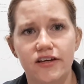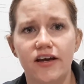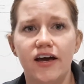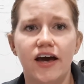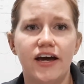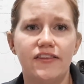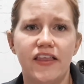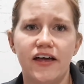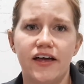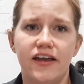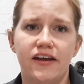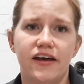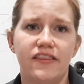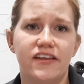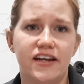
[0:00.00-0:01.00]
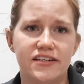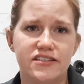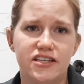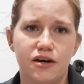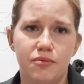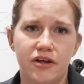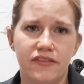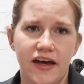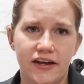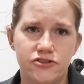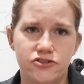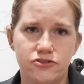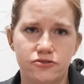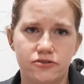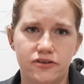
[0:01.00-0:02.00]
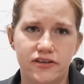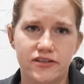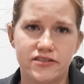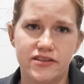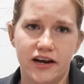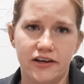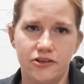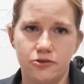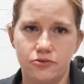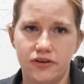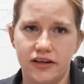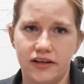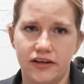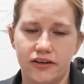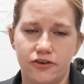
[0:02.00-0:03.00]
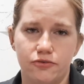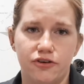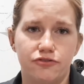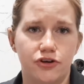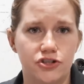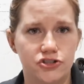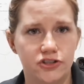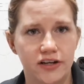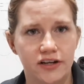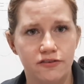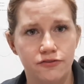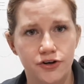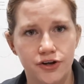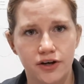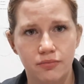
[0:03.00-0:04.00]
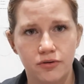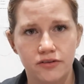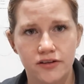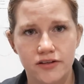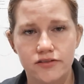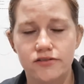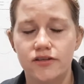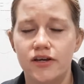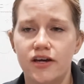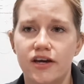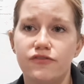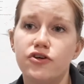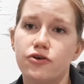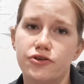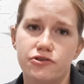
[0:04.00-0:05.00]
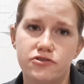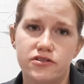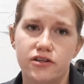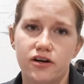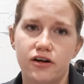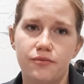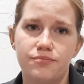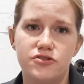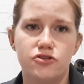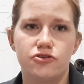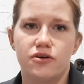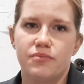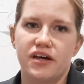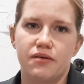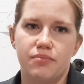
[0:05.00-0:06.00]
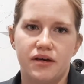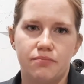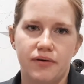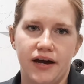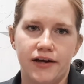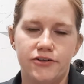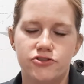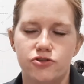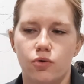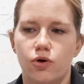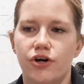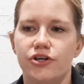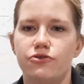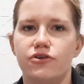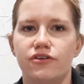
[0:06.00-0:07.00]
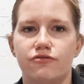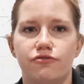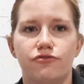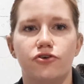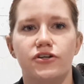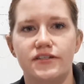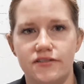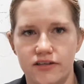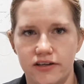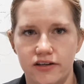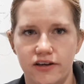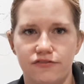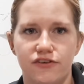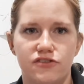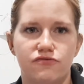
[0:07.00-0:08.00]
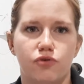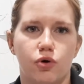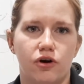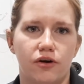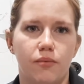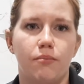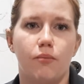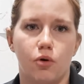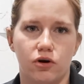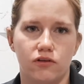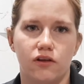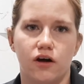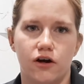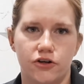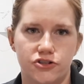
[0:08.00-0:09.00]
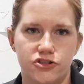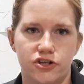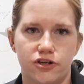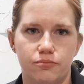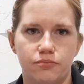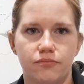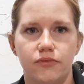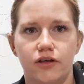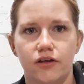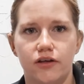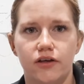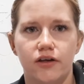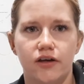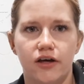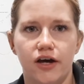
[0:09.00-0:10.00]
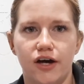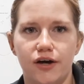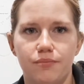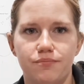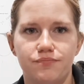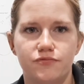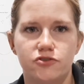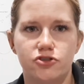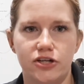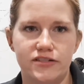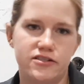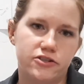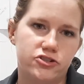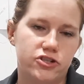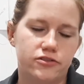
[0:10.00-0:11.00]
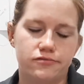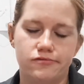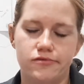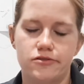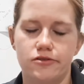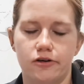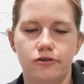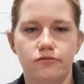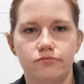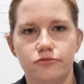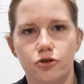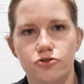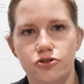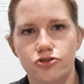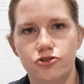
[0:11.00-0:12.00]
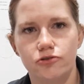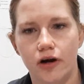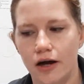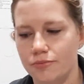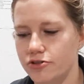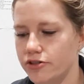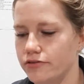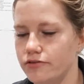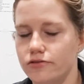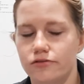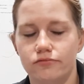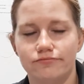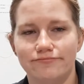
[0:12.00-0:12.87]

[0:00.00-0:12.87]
And then the nice thing about that too is that you can refrigerate it for a couple days if you don't use it all. So you can make a big batch, or you can freeze it if it's for more long-term transition. So those are 2 options.